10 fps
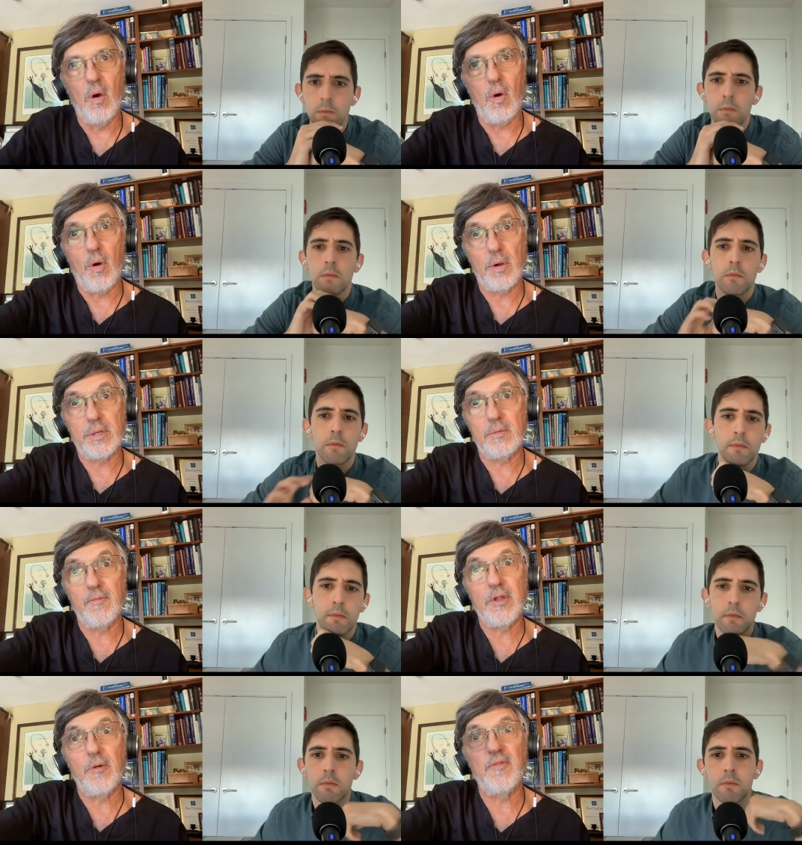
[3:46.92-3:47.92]
Speaker 1: or
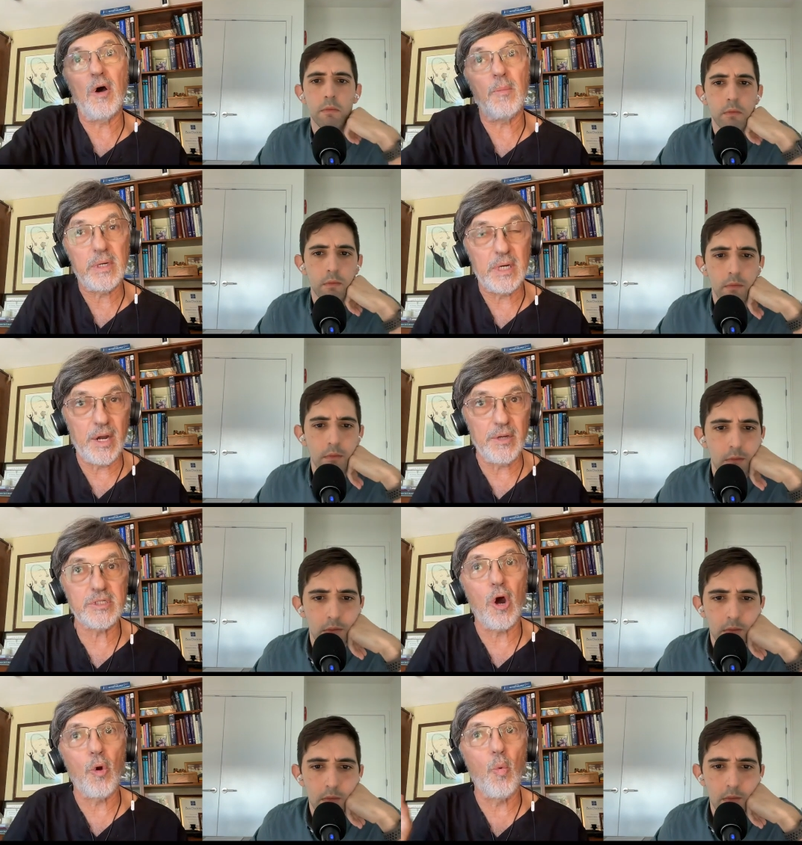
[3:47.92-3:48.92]
developmental areas
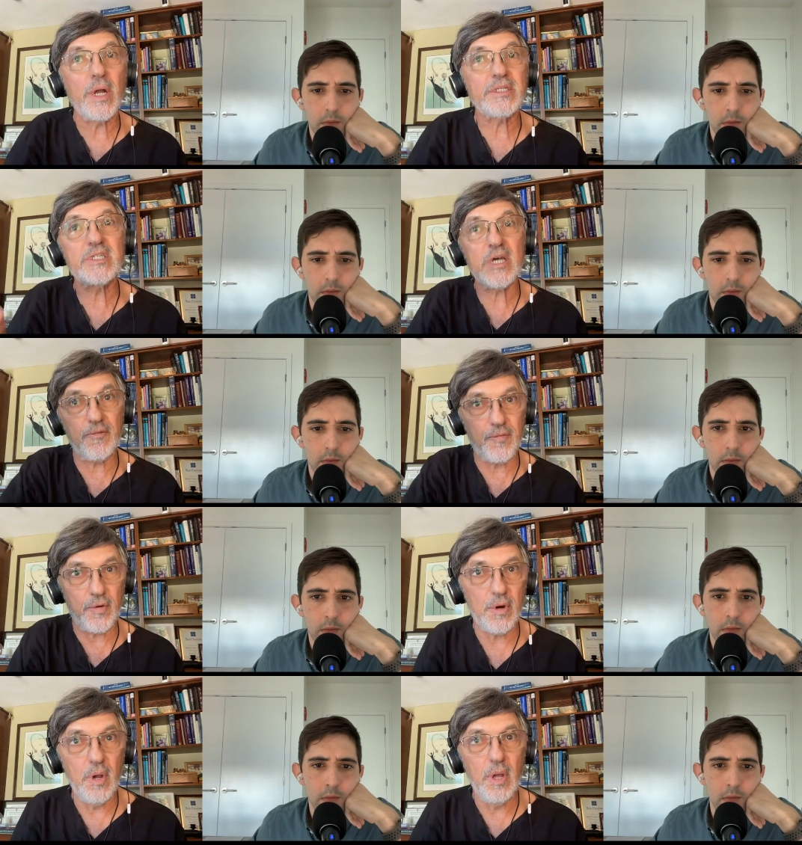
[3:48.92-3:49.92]
are what
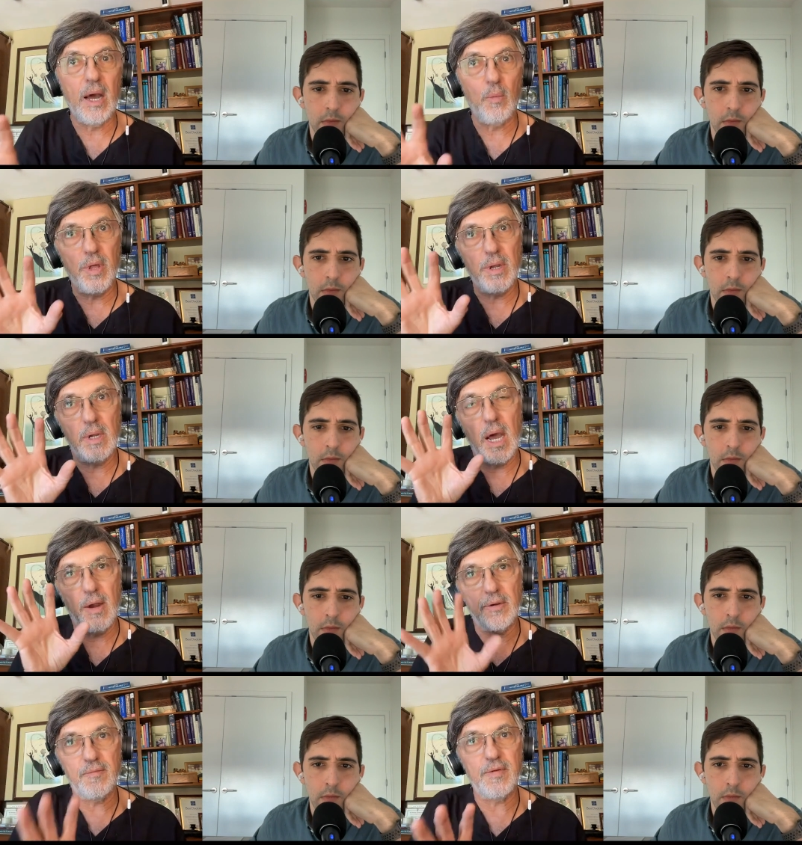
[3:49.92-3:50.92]
suffer when
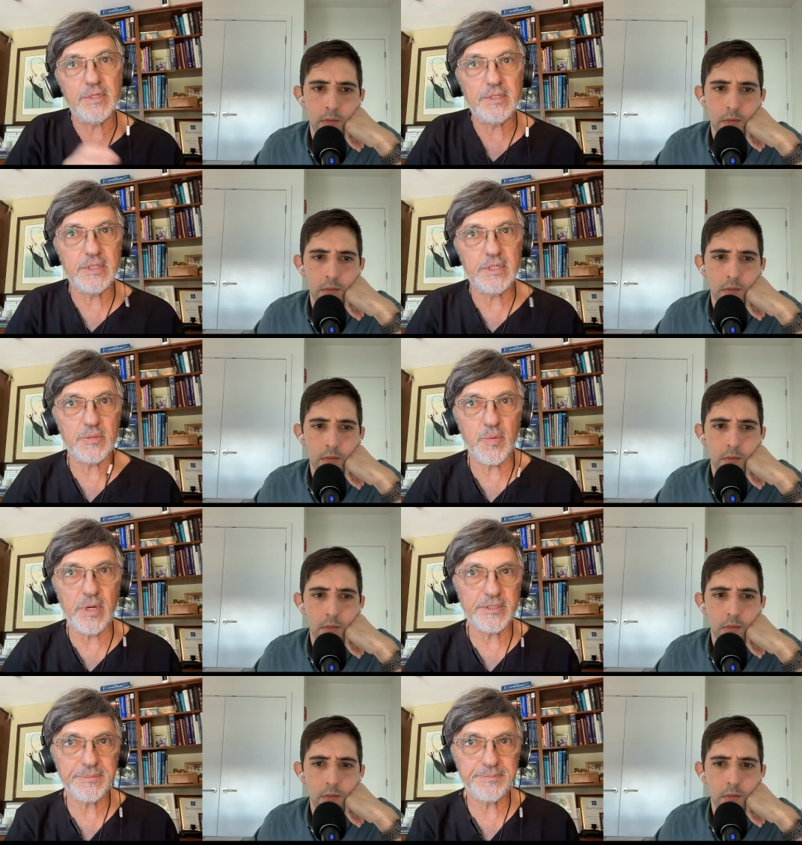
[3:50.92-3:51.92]
iron deficiency is
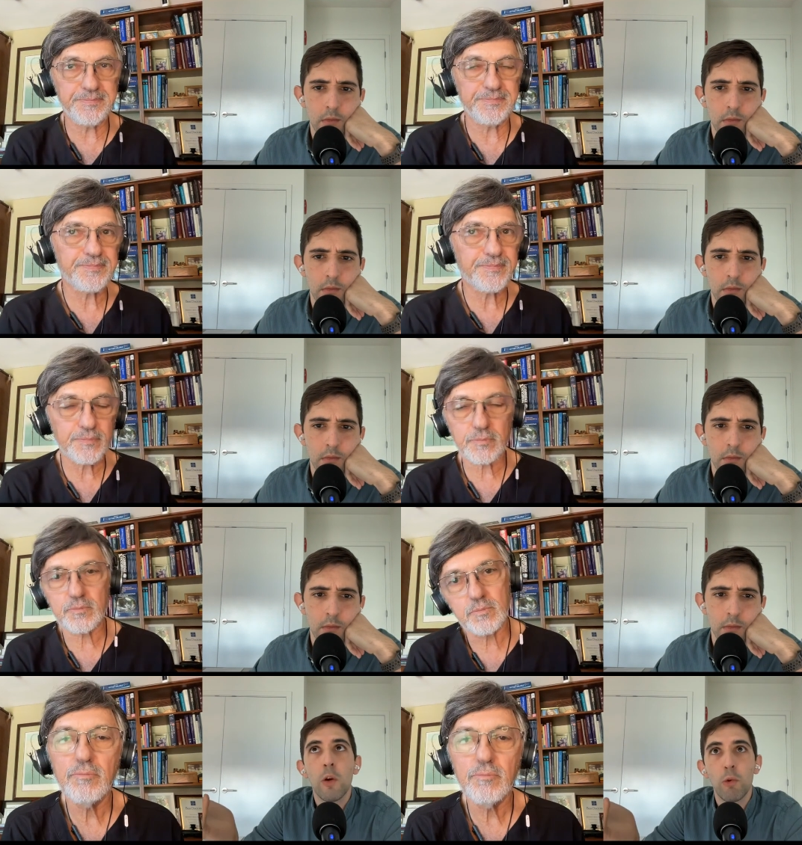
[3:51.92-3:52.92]
present
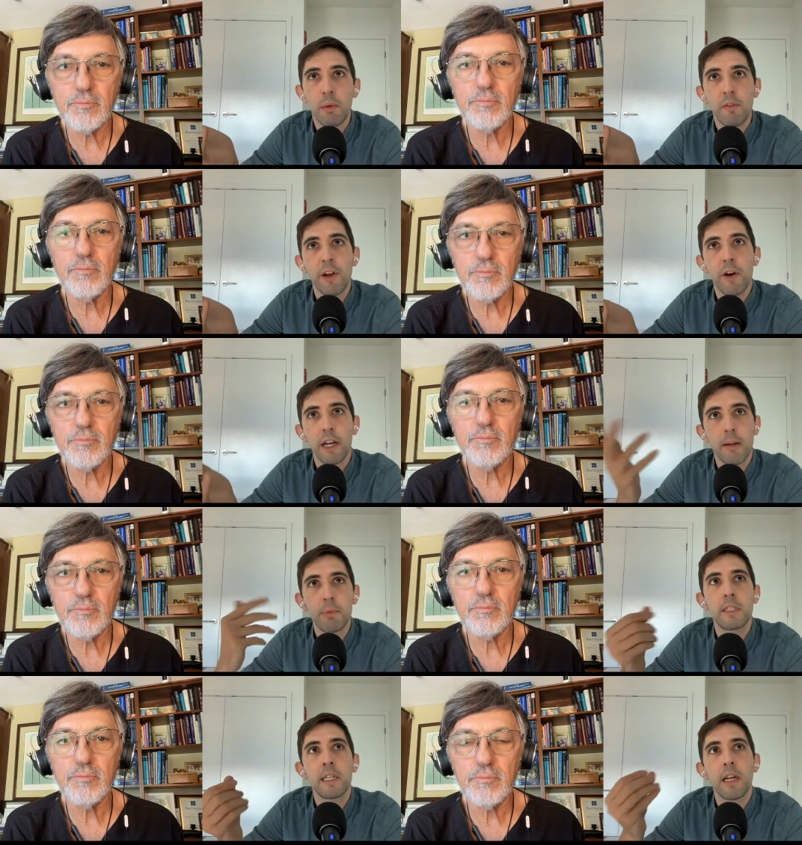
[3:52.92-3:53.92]
Speaker 2: would it be fair to kind
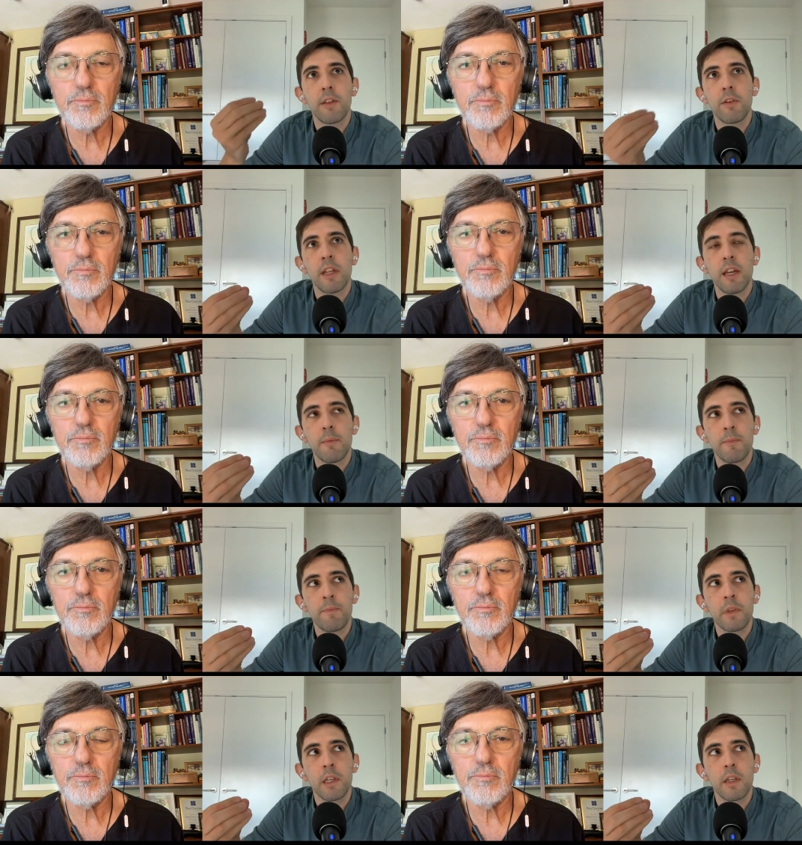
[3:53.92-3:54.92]
of put together that
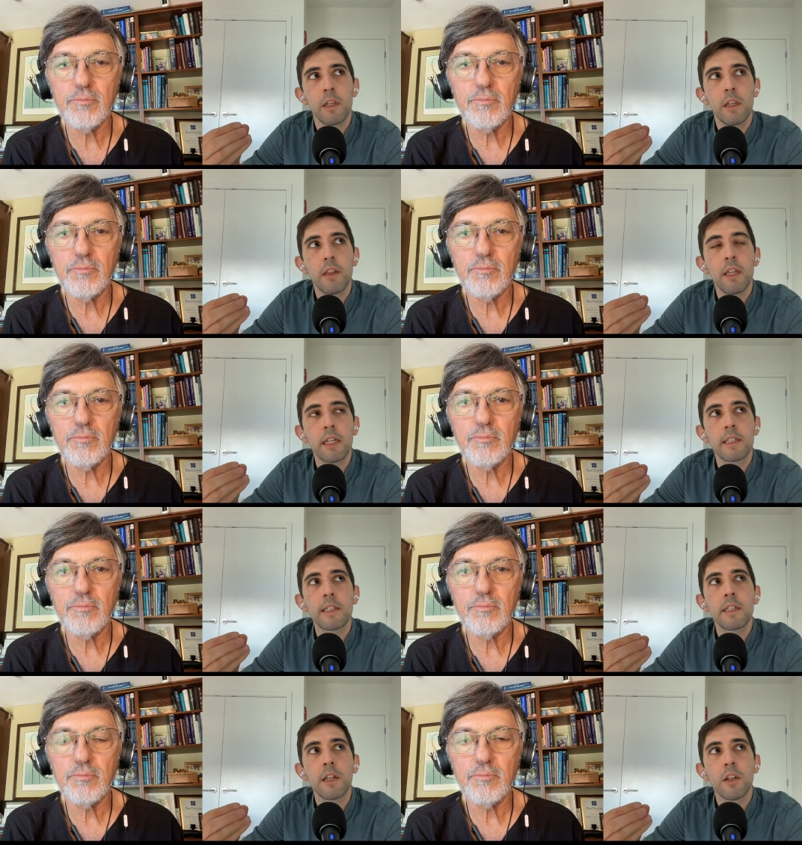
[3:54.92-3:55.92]

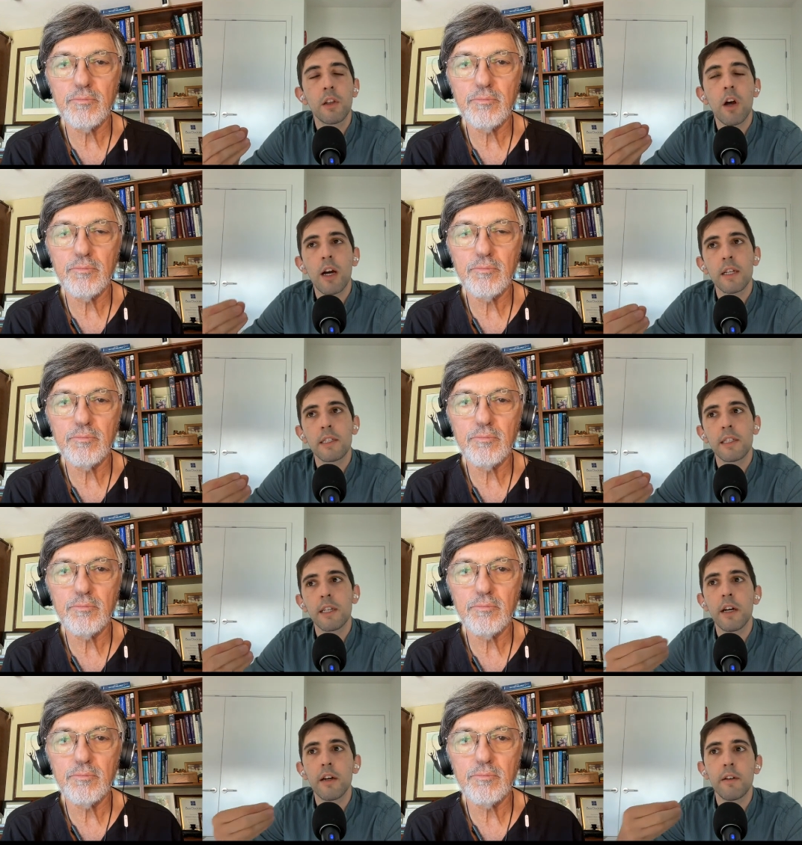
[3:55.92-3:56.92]
this
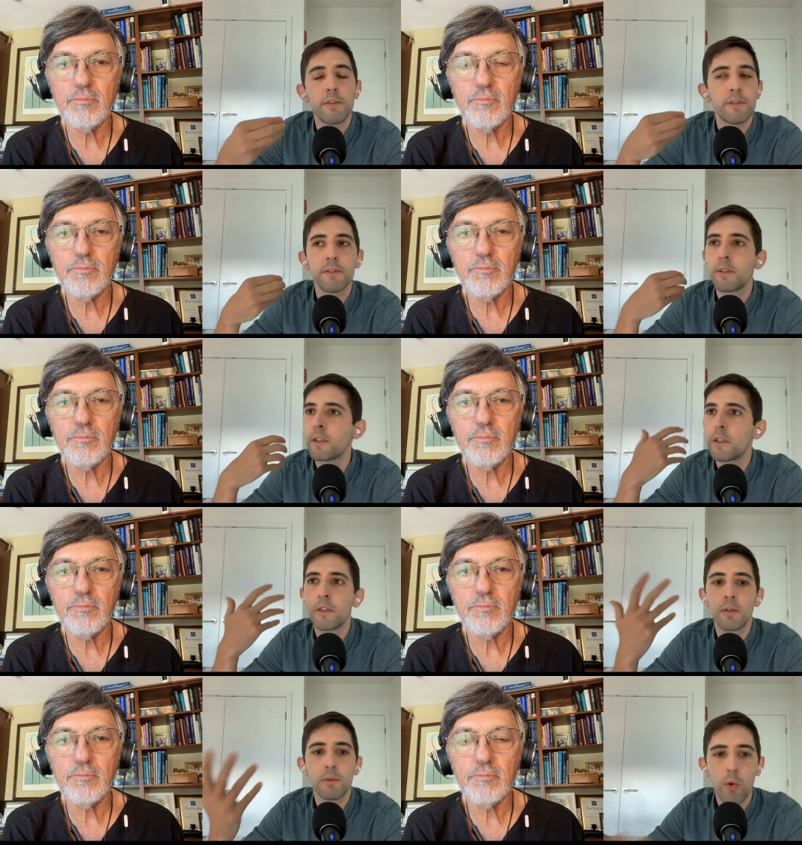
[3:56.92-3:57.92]
loss of
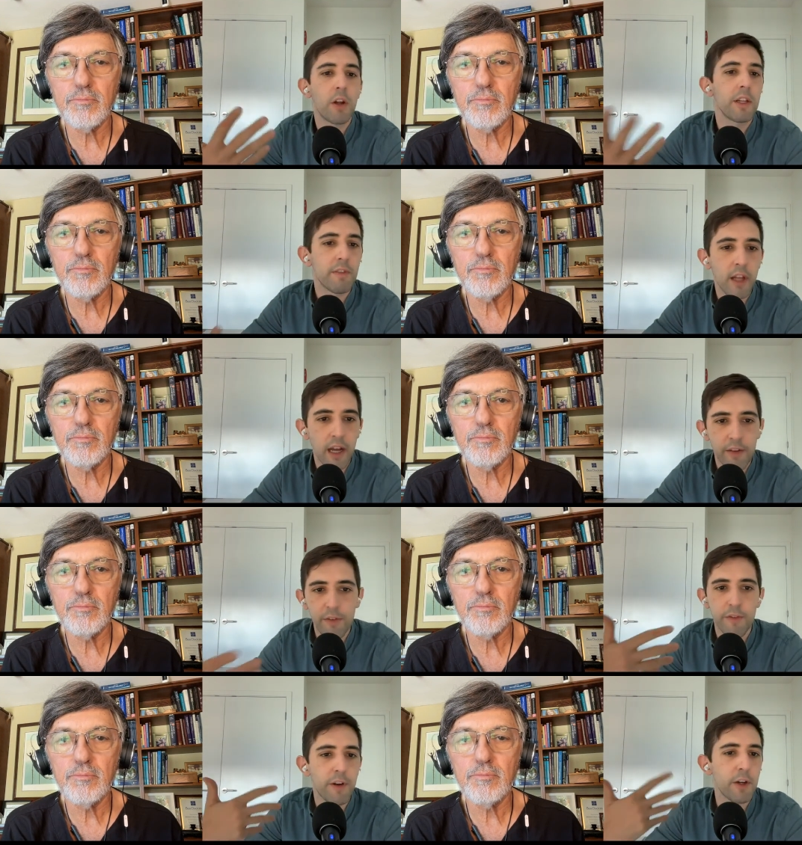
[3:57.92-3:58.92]
quality of life,